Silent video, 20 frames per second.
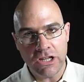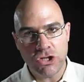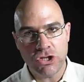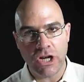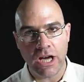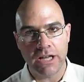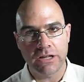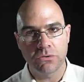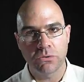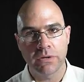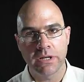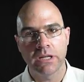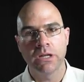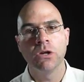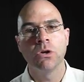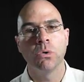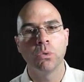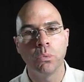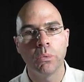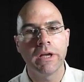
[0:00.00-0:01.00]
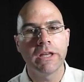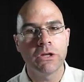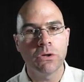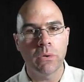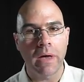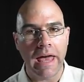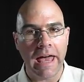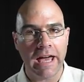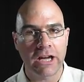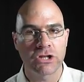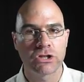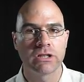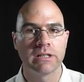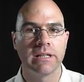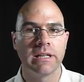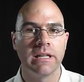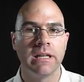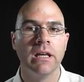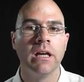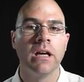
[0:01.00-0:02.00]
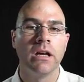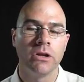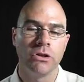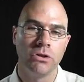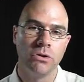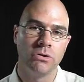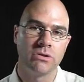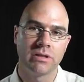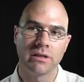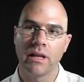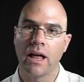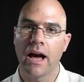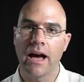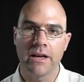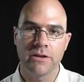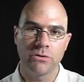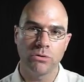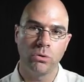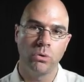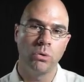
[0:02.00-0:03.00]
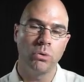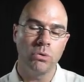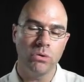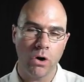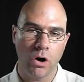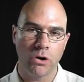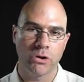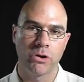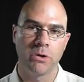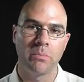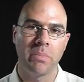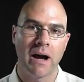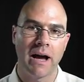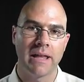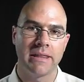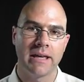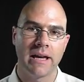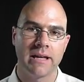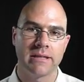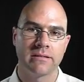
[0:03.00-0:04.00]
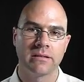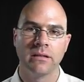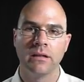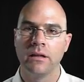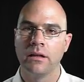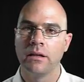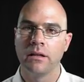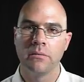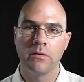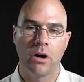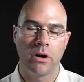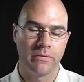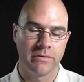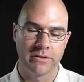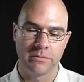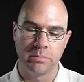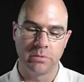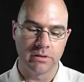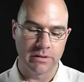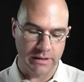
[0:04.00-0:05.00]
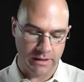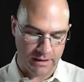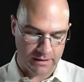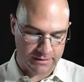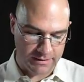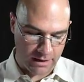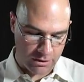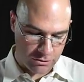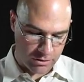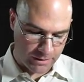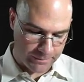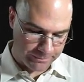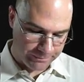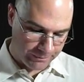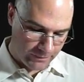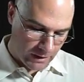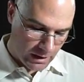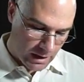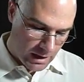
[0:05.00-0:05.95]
in January when you actually utilize or occupy that office building, etc.